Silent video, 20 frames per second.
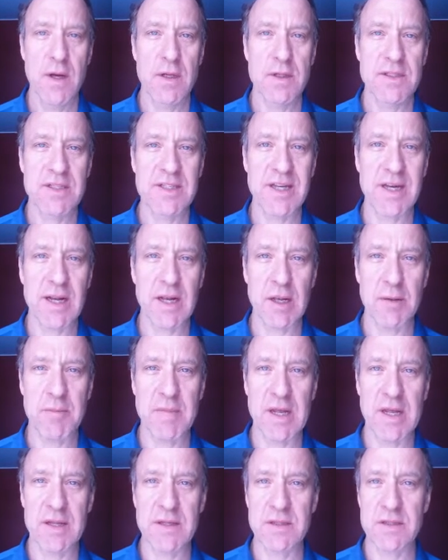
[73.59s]
subtle
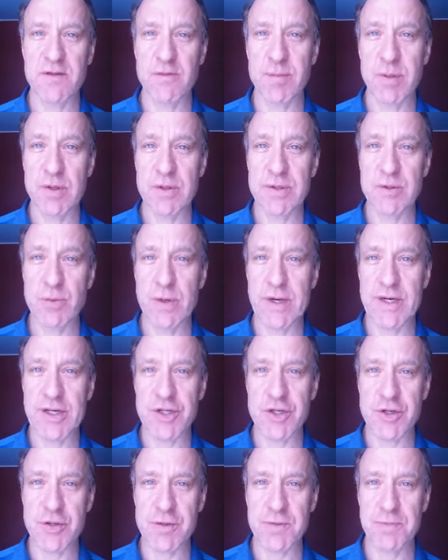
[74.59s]
means of
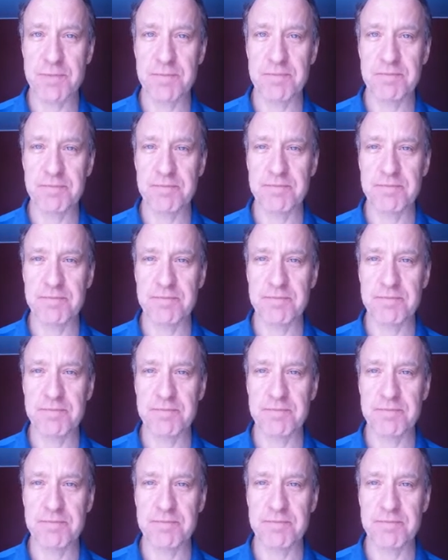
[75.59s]
persuasion,